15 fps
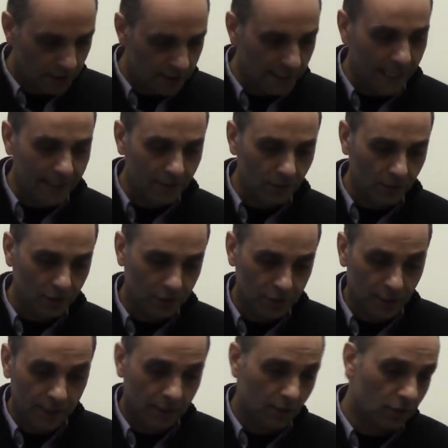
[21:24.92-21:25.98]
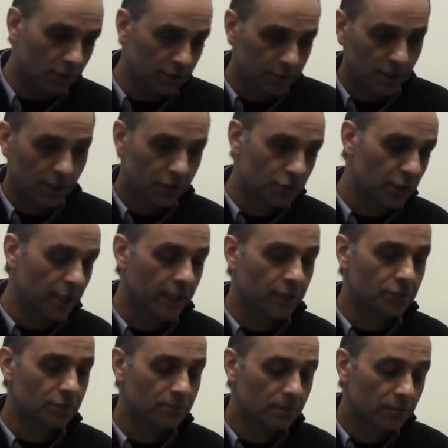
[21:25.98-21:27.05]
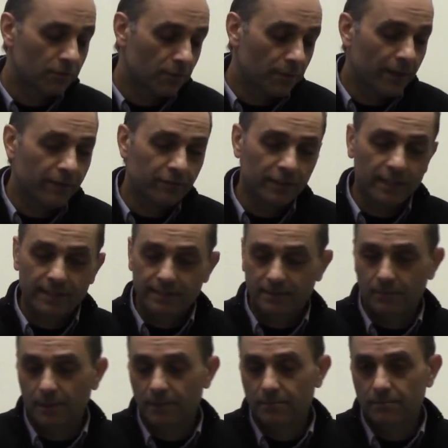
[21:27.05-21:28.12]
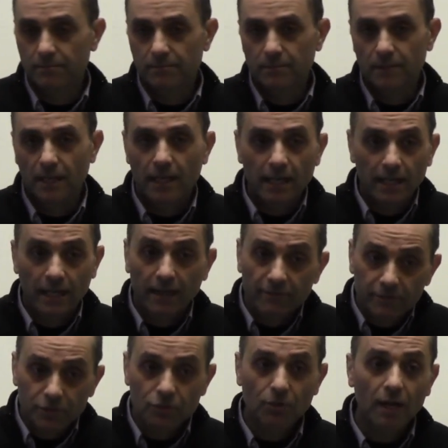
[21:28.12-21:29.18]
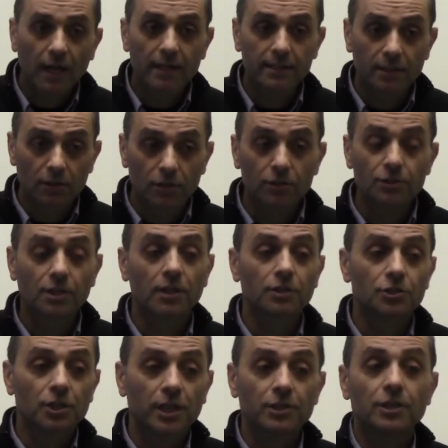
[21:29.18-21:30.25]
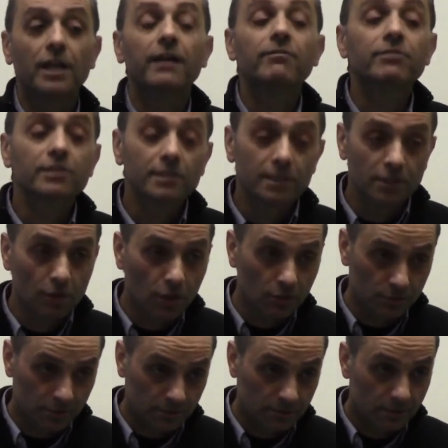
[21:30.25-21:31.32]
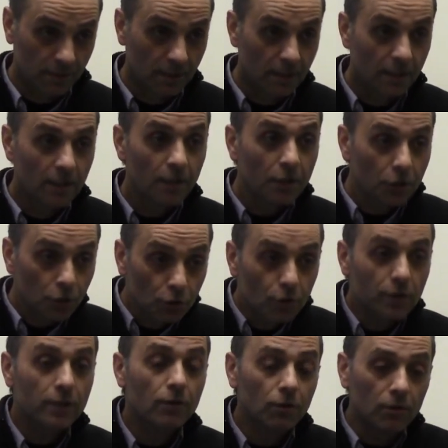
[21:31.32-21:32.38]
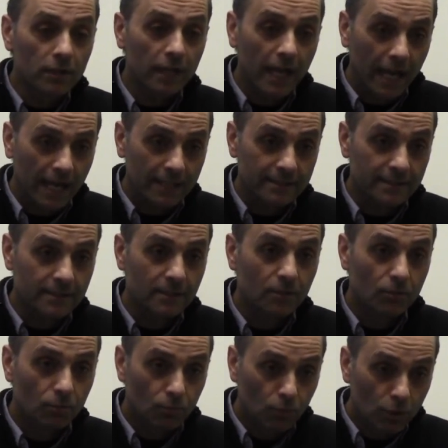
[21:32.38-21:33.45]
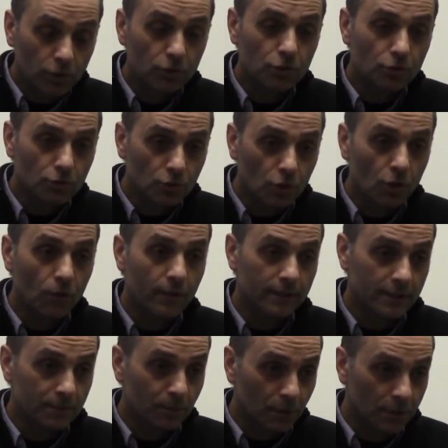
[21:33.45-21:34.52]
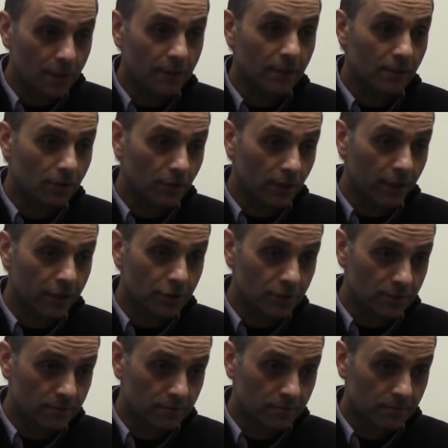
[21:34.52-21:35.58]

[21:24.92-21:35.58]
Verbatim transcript: then that location, and the learner is going to change from every estimate. In every trial, the learner is going to change everything he knows. You can only ask, what do you know at this particular location?